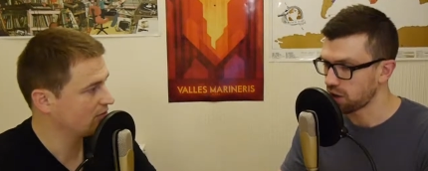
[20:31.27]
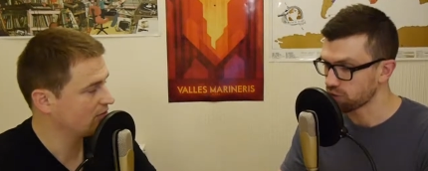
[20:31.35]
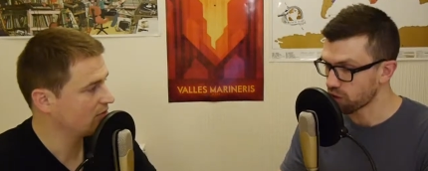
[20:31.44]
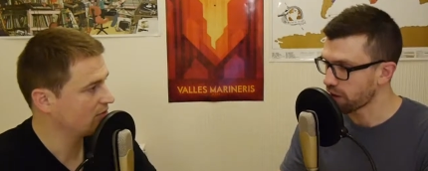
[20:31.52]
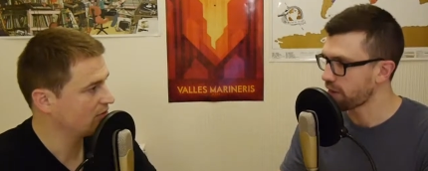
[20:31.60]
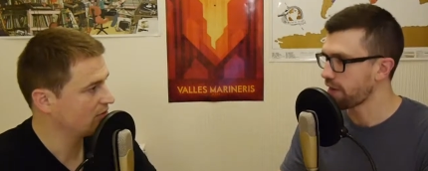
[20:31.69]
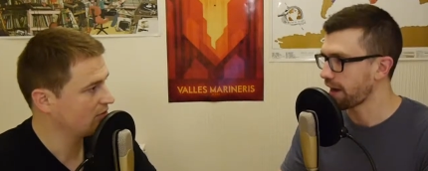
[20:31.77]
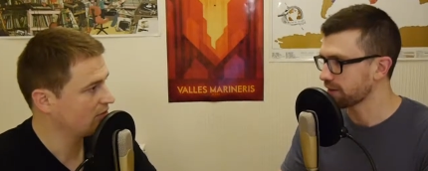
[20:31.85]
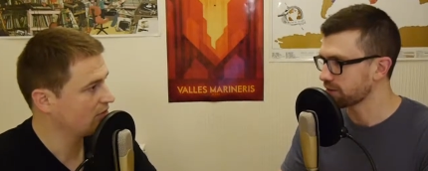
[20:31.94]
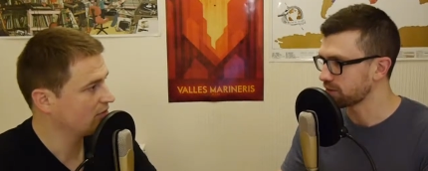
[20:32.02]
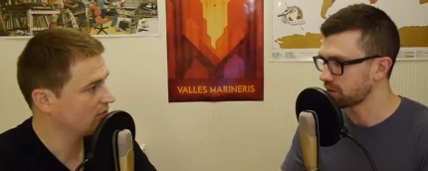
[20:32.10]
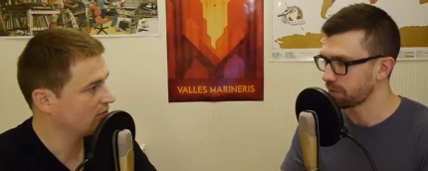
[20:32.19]
Speaker 1: Rather
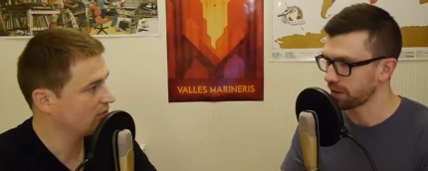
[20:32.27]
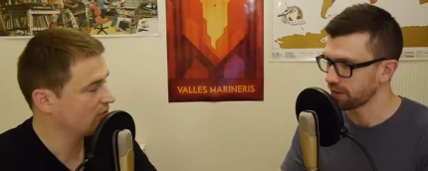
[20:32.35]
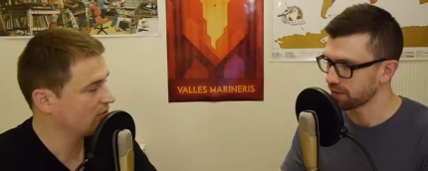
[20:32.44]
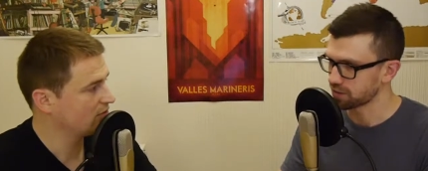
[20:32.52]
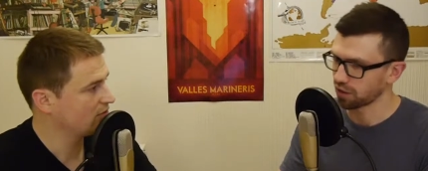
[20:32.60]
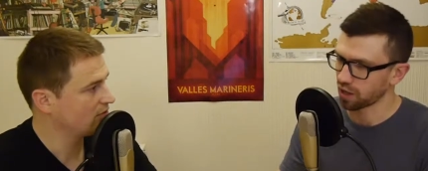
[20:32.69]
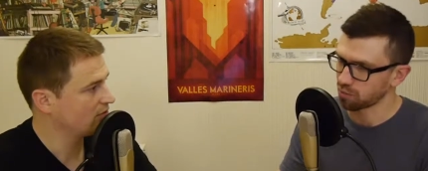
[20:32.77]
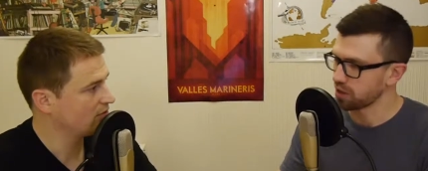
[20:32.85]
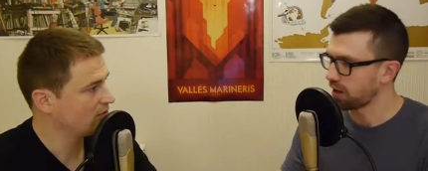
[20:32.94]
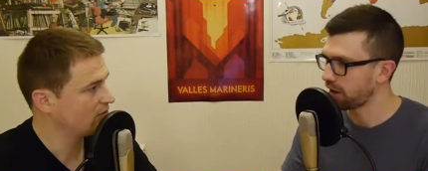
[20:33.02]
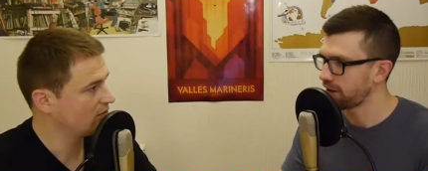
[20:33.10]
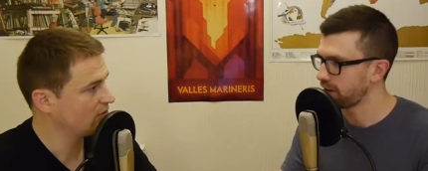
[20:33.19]
than something that's kind of
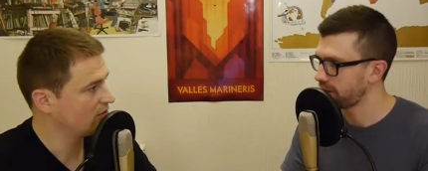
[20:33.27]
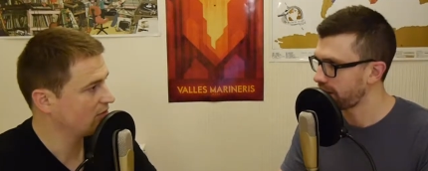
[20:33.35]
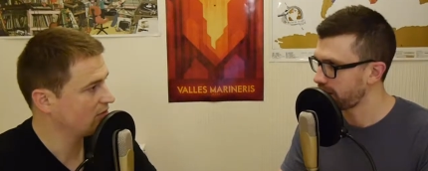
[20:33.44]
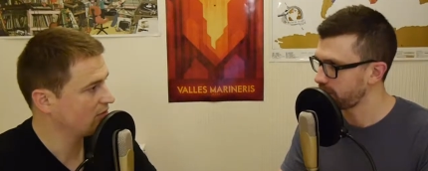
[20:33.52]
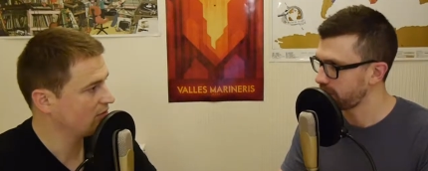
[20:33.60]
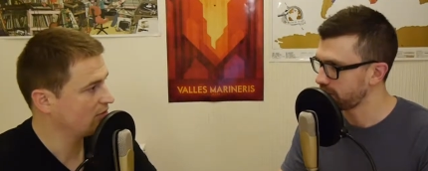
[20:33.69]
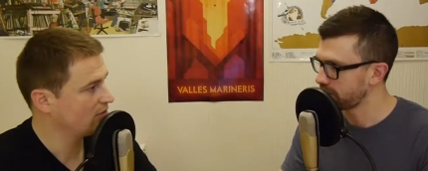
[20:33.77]
benign and happy